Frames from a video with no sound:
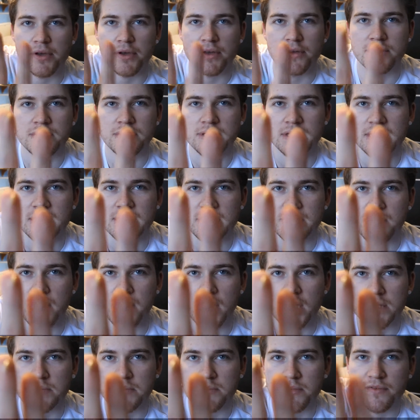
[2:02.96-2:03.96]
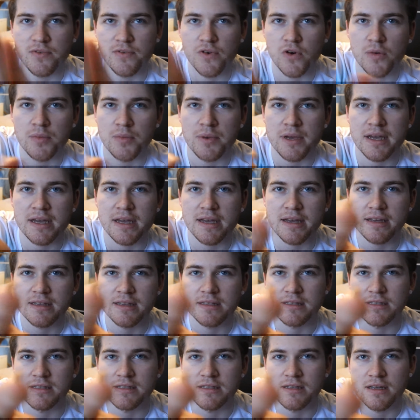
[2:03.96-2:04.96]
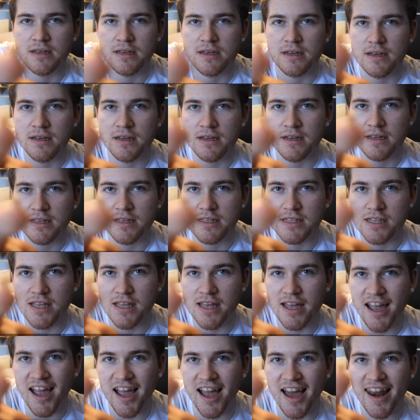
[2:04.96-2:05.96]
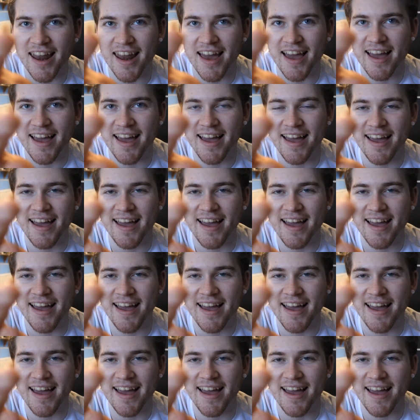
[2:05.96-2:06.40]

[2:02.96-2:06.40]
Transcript: using this mask before, but it is skin colour.